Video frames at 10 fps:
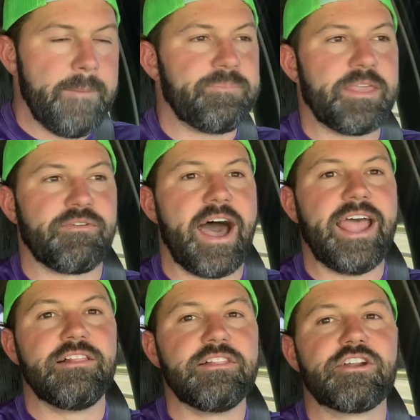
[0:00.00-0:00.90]
If
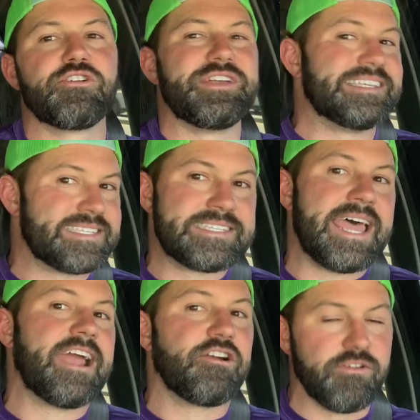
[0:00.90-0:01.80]
I literally
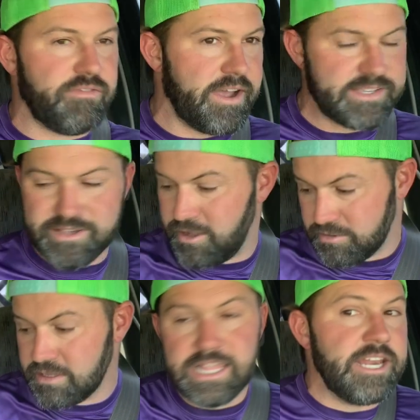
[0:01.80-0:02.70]
sacrifice a
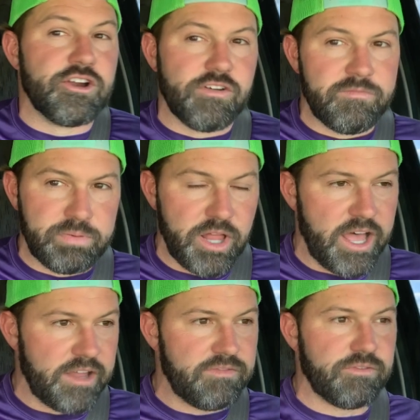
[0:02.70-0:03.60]
liter of
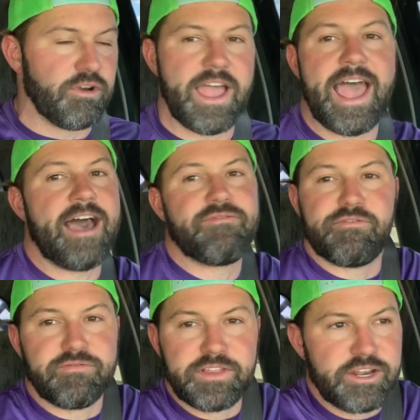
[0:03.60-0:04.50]
blood for a half
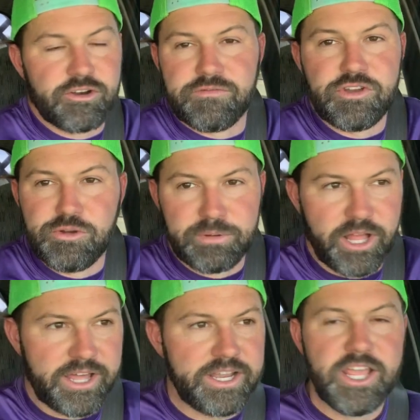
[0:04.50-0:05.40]
of liter of new
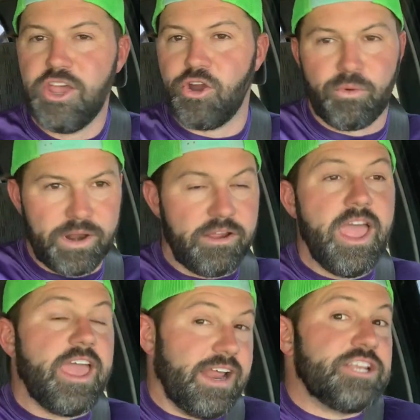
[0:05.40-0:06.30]
blood or whatever,
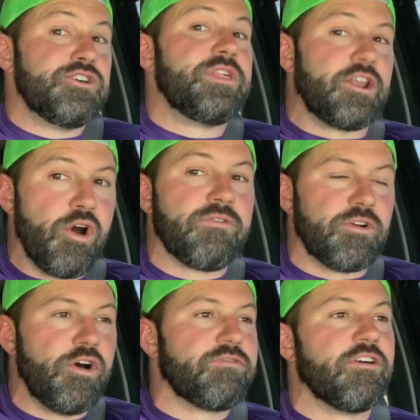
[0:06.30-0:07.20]
and I do that over
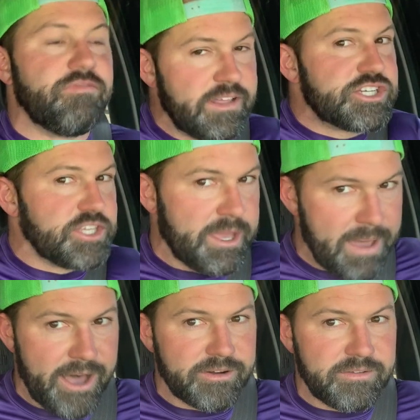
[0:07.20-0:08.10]
and over, eventually I'm
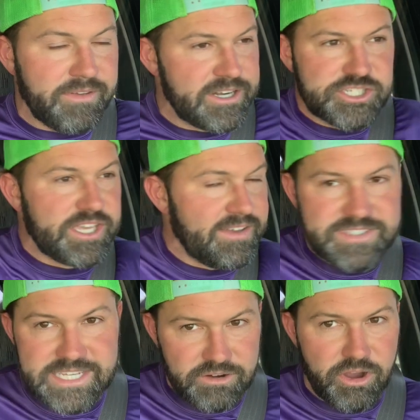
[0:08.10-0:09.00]
out. Eventually I have
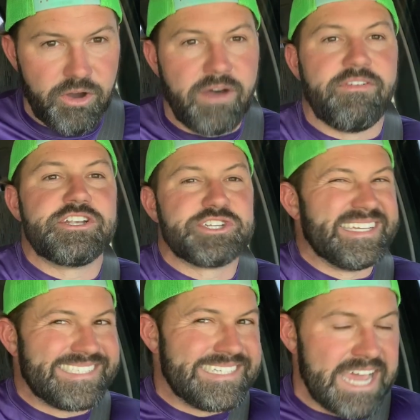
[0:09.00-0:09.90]
zero. Eventually
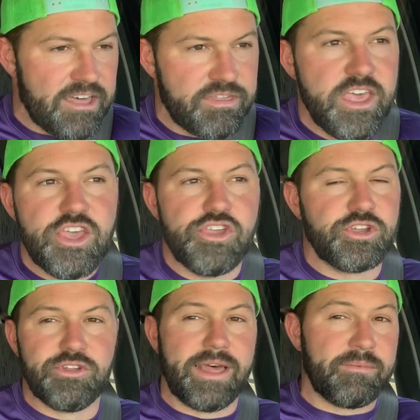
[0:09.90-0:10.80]
it's death. You
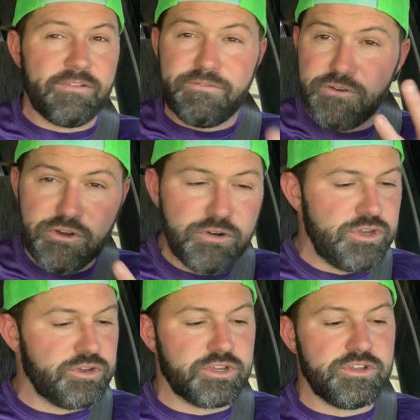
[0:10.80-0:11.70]
could do that with food.
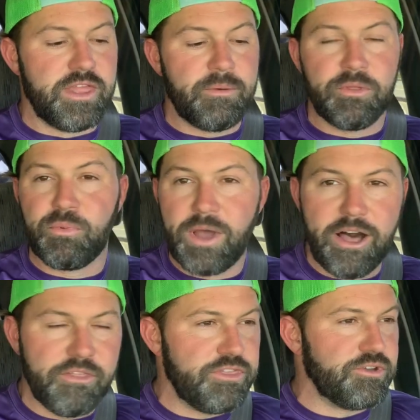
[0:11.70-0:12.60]
You could do that with
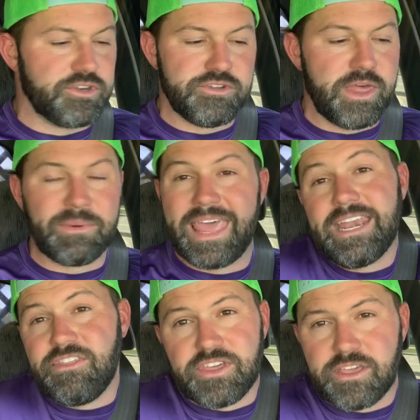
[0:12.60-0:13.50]
wealth. You could do that with
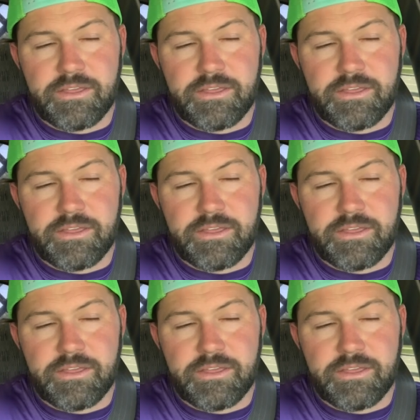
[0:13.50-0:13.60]
anything.